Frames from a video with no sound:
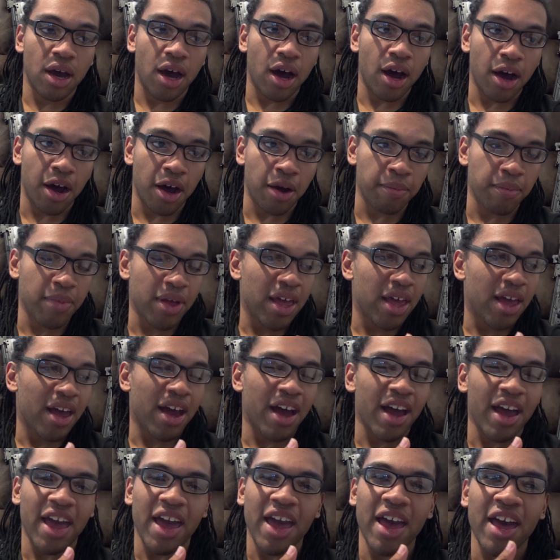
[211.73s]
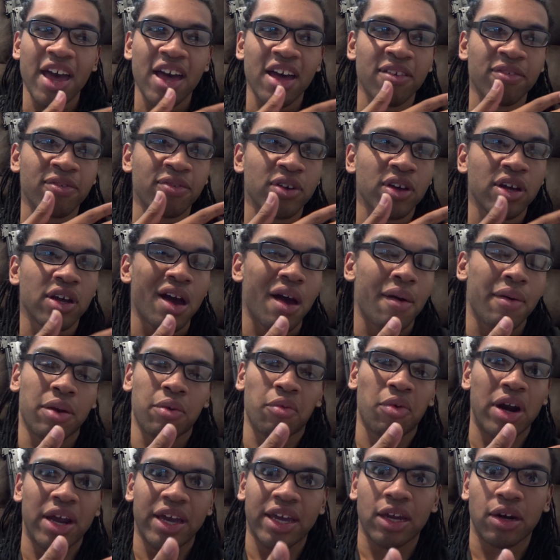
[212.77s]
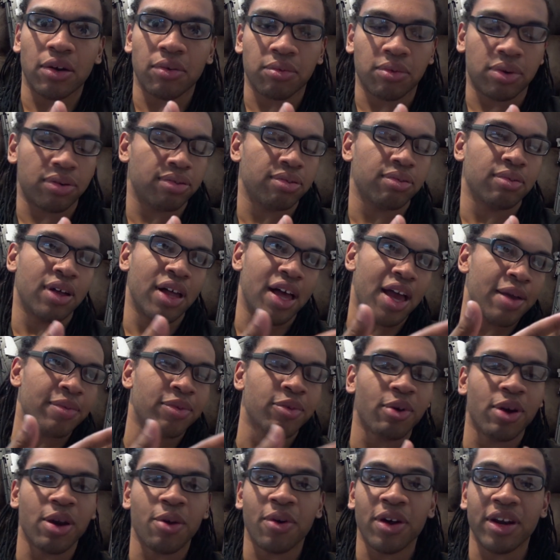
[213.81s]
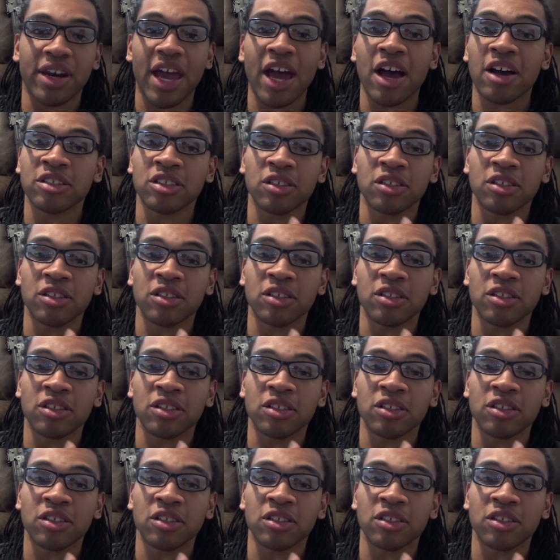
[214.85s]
I am 21 now,